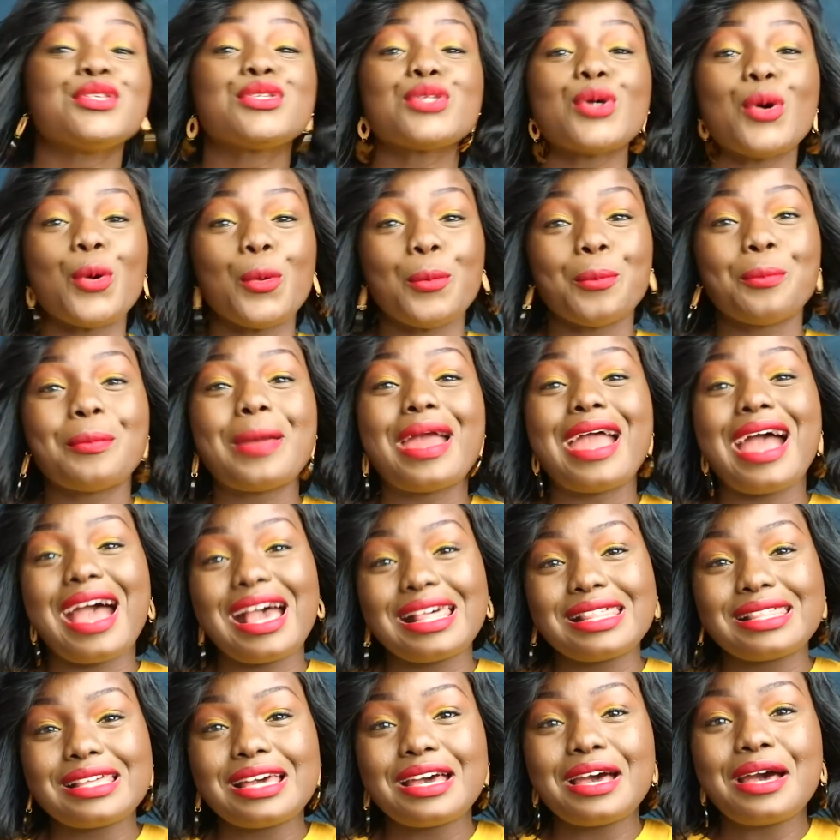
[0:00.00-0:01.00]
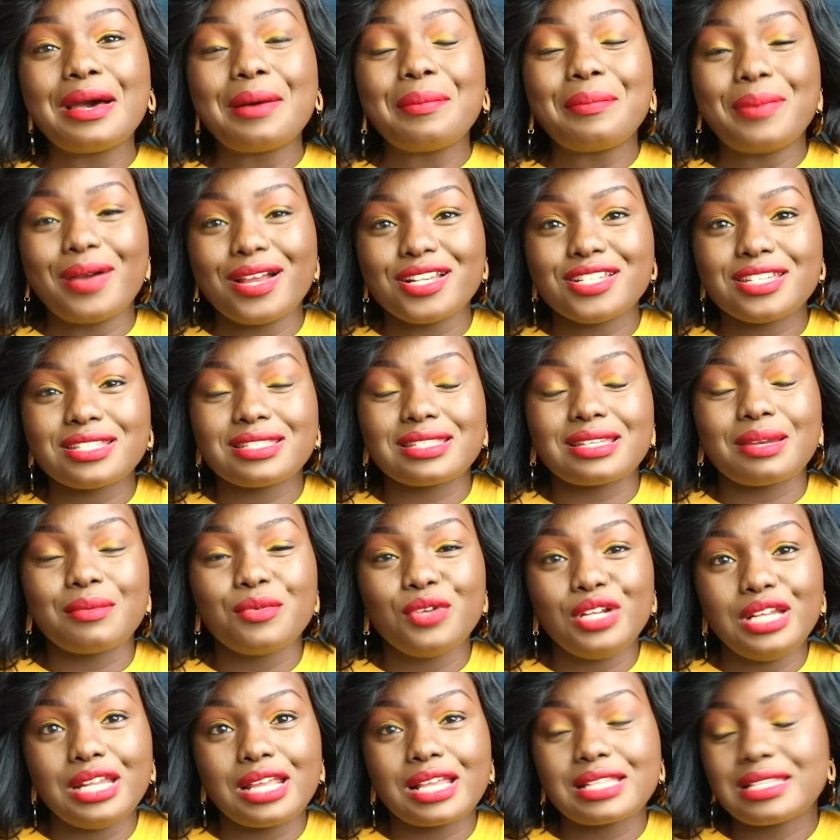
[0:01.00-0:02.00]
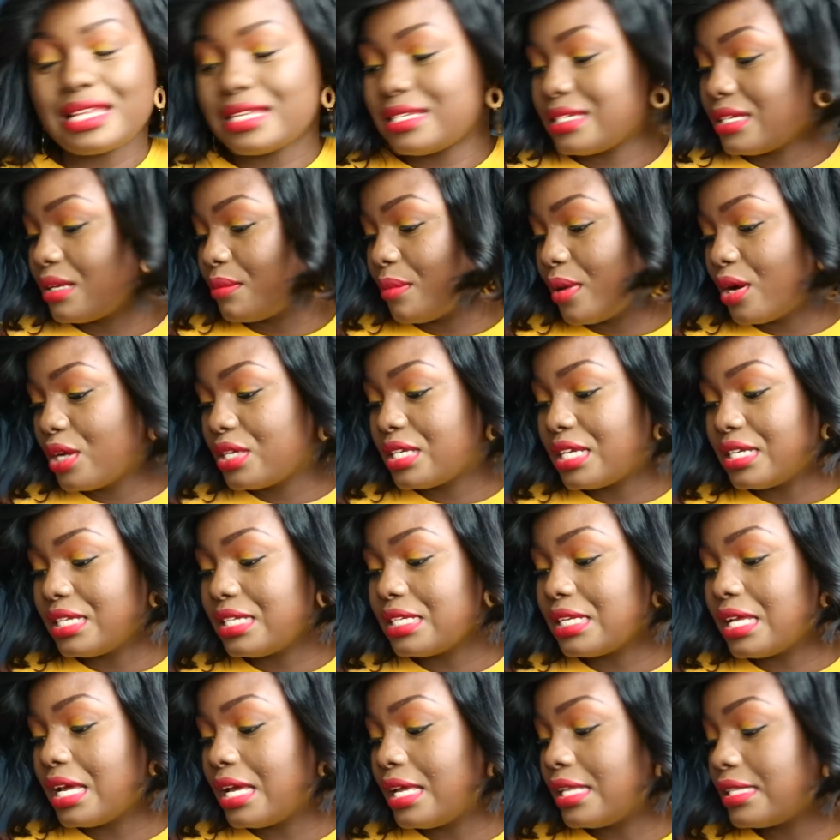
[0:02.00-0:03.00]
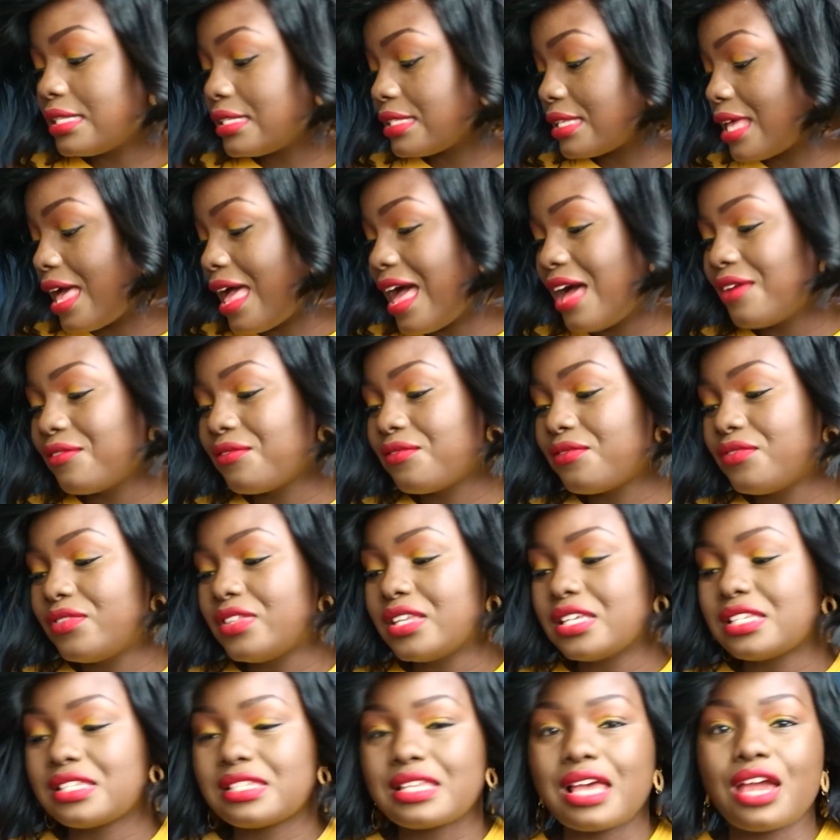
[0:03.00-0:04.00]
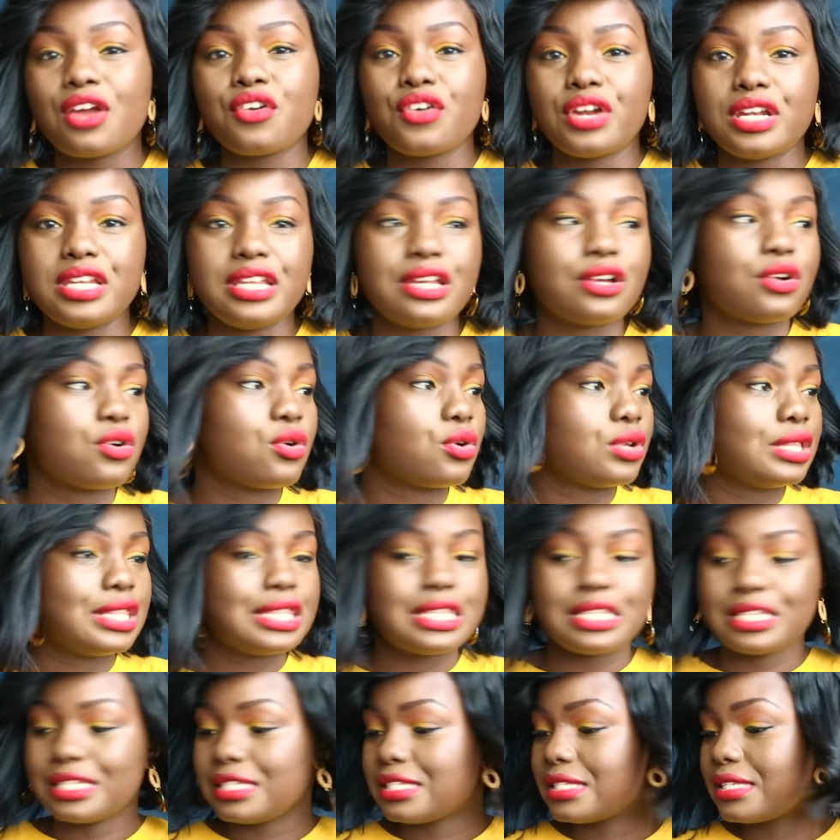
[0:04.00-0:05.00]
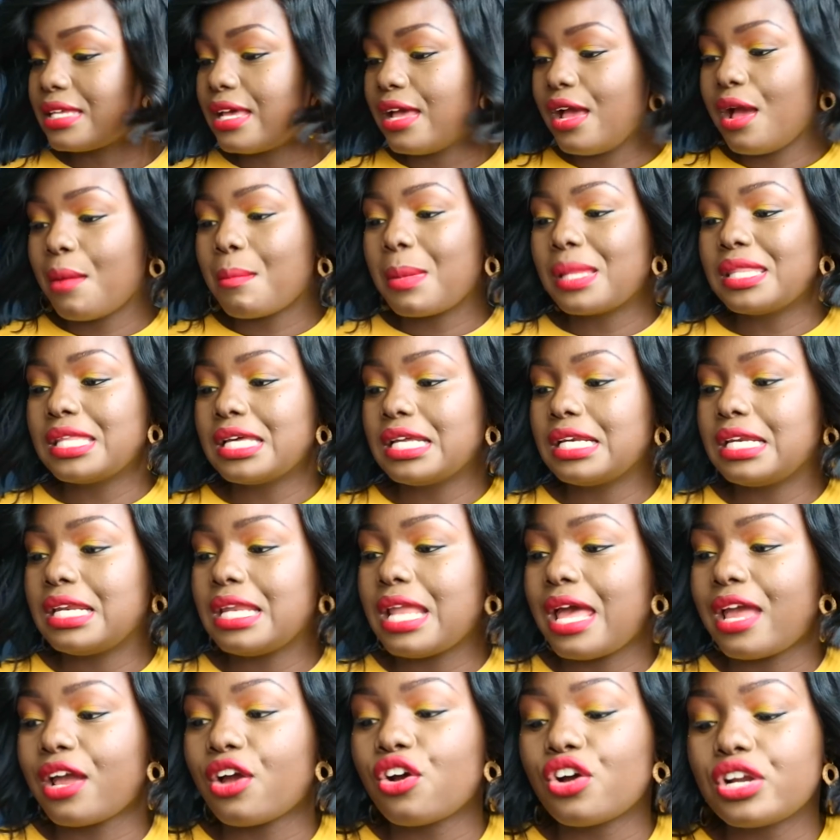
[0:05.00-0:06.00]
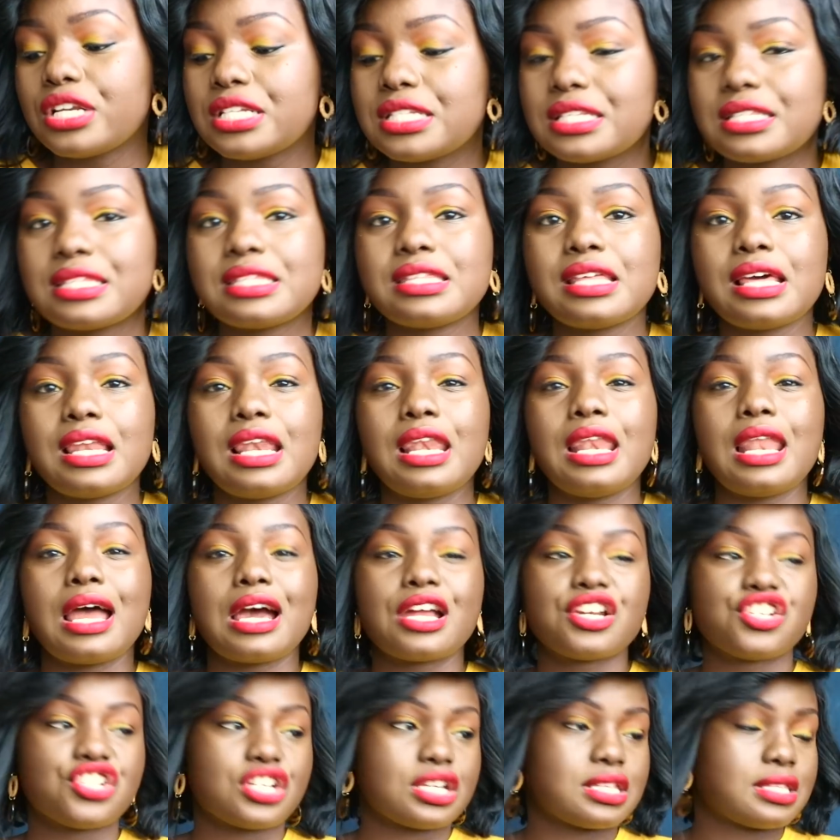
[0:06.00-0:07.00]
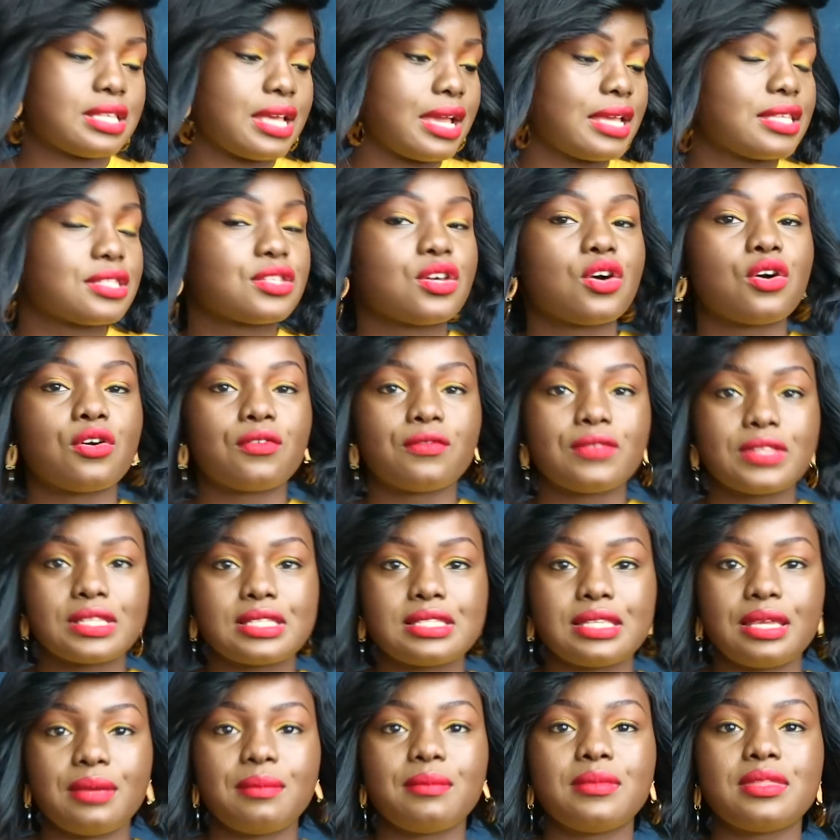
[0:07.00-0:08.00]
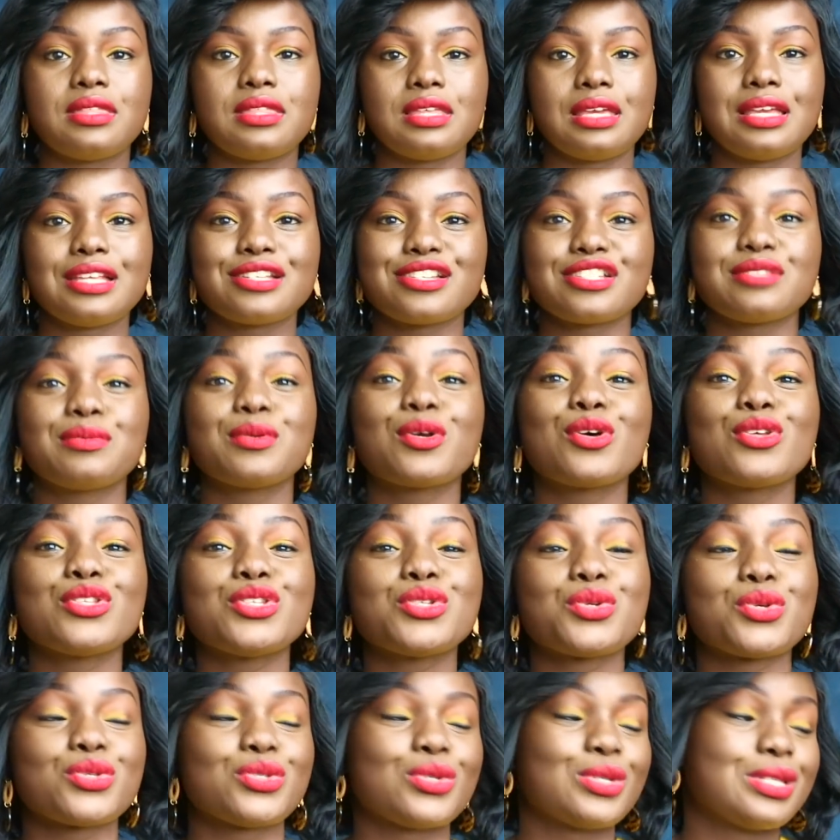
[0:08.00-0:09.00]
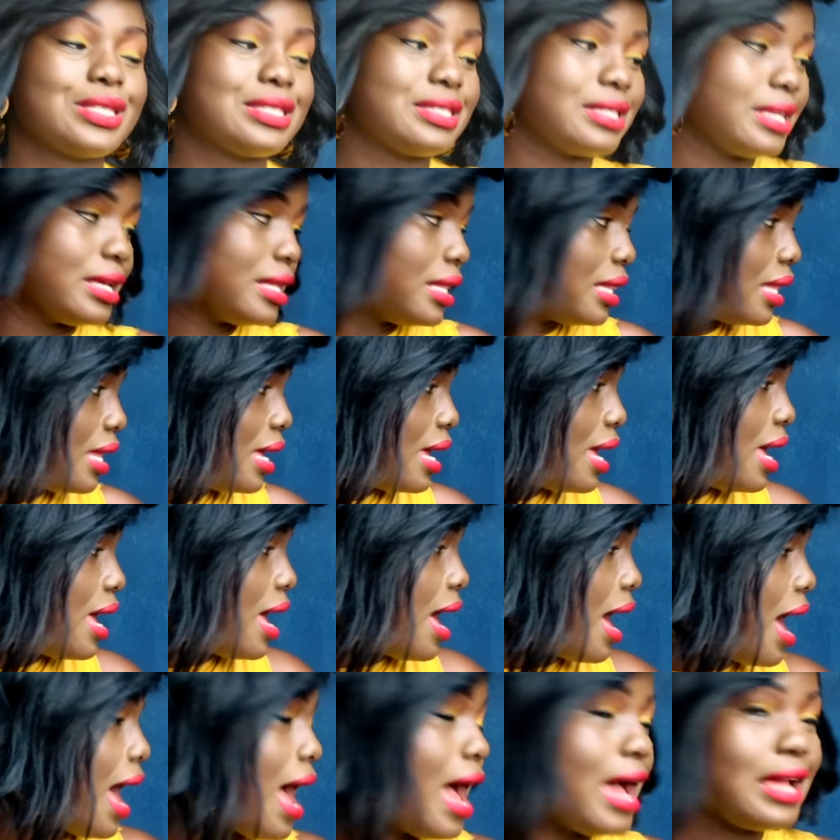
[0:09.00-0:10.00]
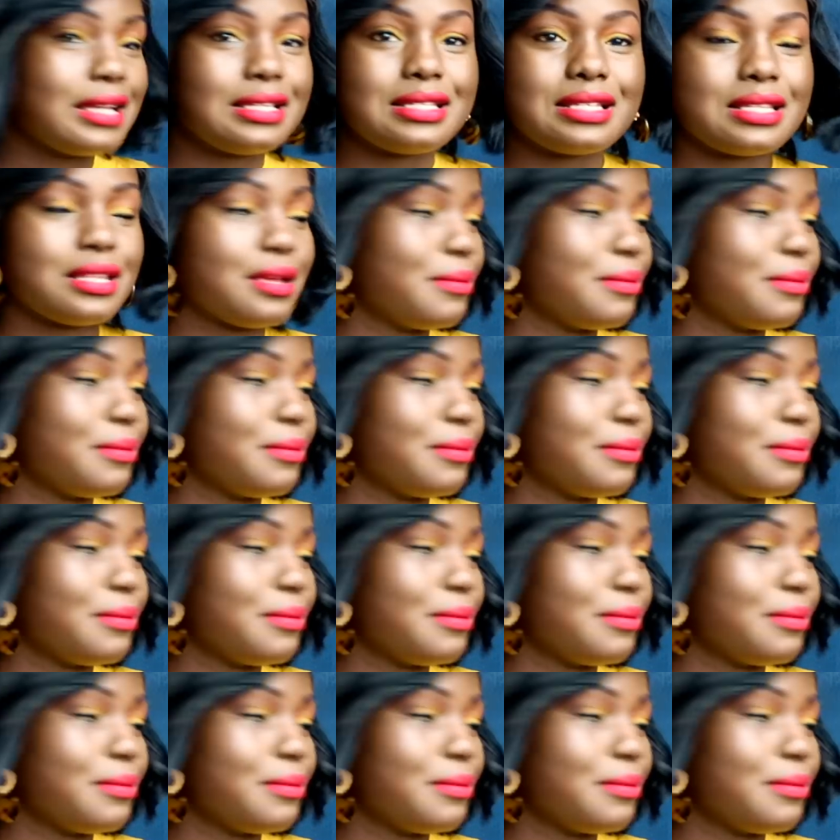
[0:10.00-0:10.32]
So my other purchase that I'm really excited about, and it's I have this. I already own this, but then I got the larger size of the same thing just because it was on sale at